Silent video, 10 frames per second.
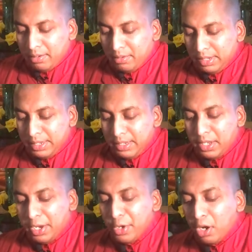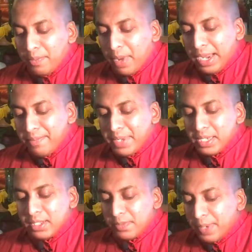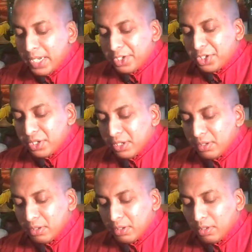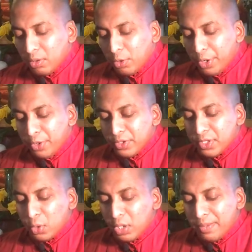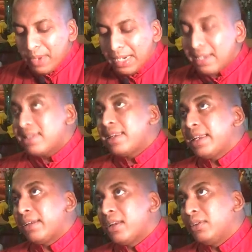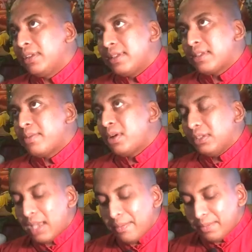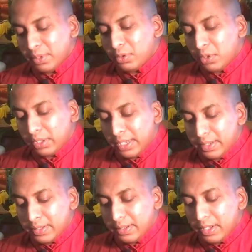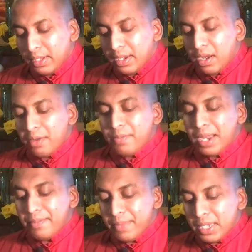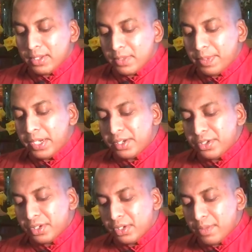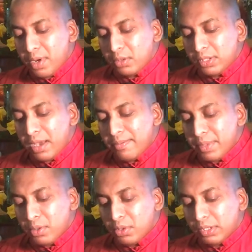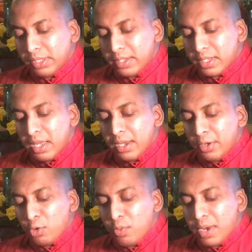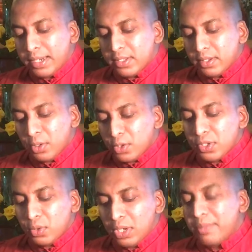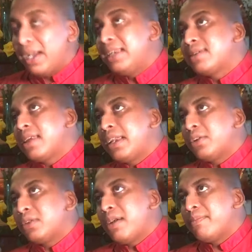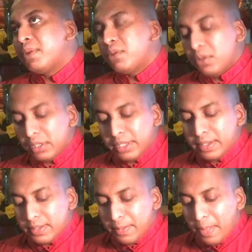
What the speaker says: He says, not by mere speech or solely by listening. Now, this is about dhamma or good things. Not by mere speech about dhamma or good things, no solely by listening to dhamma or good things,